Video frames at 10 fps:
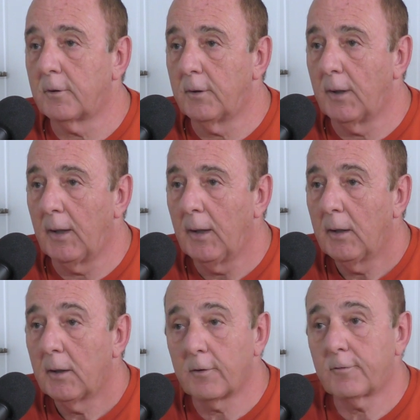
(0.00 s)
a Sunday.
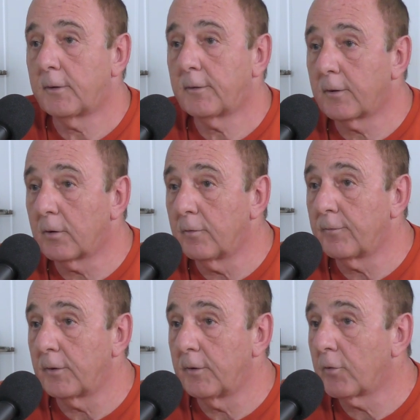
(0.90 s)
And I said to the
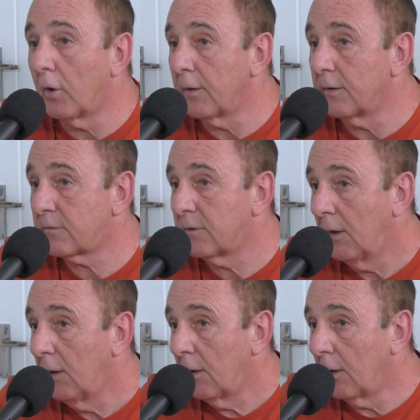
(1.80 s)
governor, You've got this
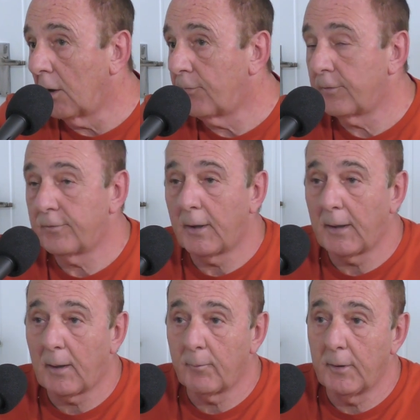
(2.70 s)
Lifers
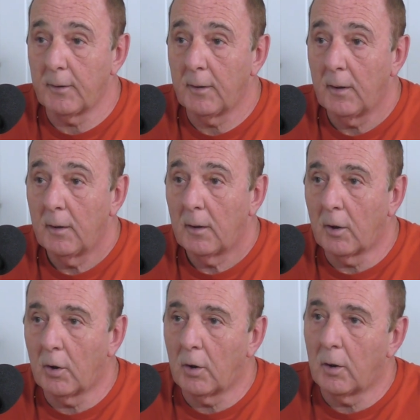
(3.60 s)
Day happening.
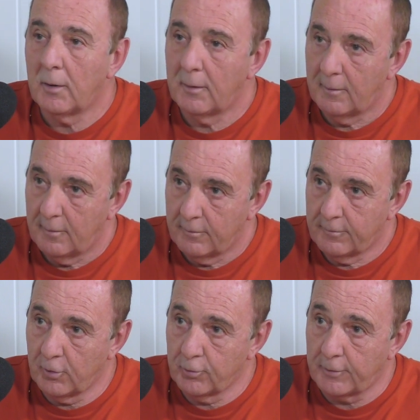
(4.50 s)
Are
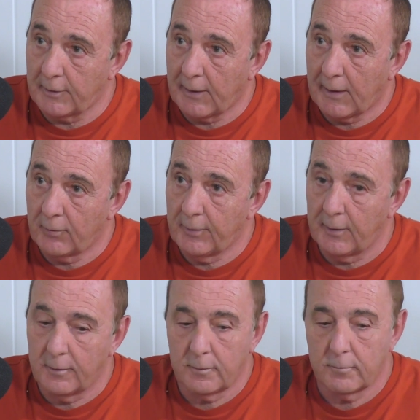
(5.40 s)
children allowed
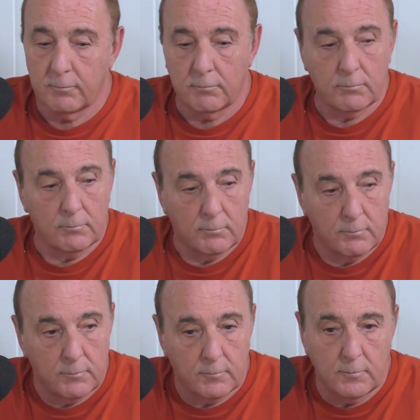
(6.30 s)
in? And
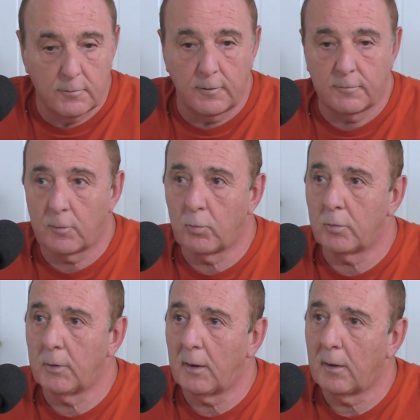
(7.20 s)
she said,
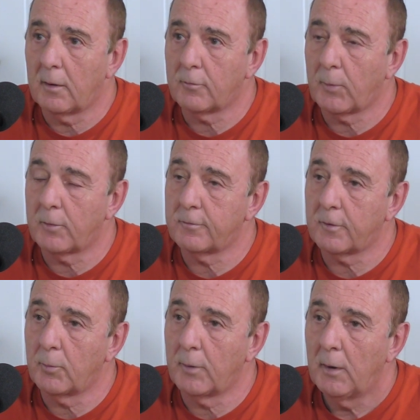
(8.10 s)
"Well, yeah, I suppose
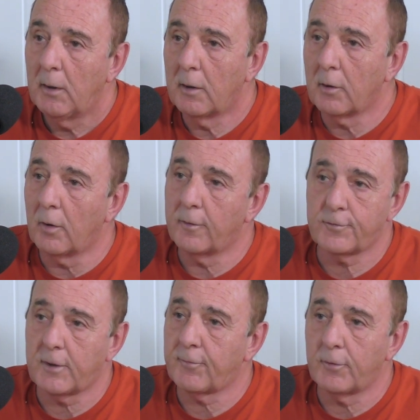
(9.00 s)
so." But a lot of
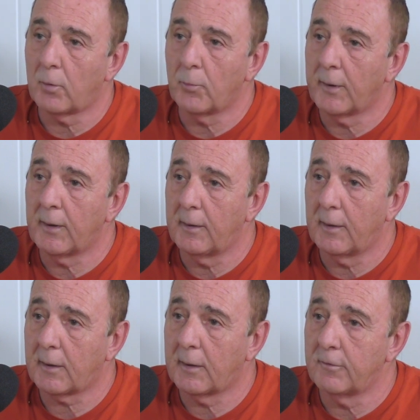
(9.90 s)
the staff are not
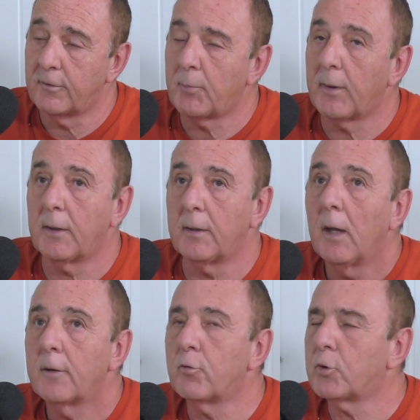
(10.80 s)
bringing their kids. They're bringing
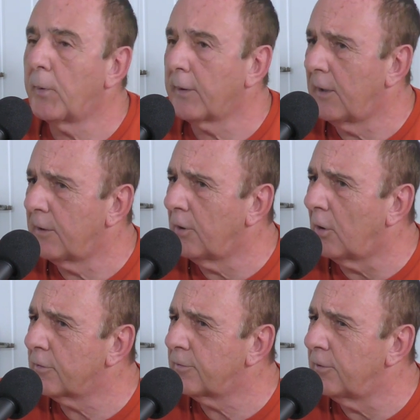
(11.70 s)
they used to bring their
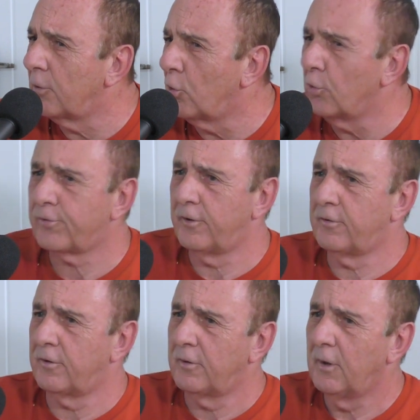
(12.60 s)
dogs and
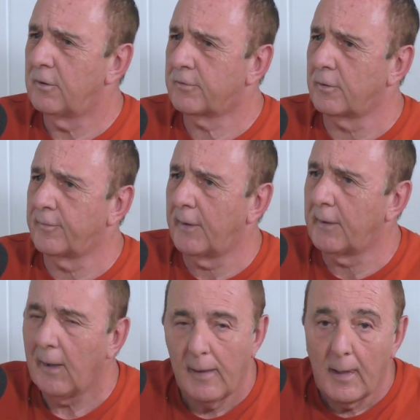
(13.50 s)
horses and stuff
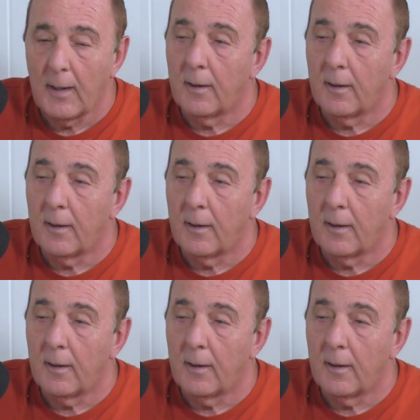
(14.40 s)
in.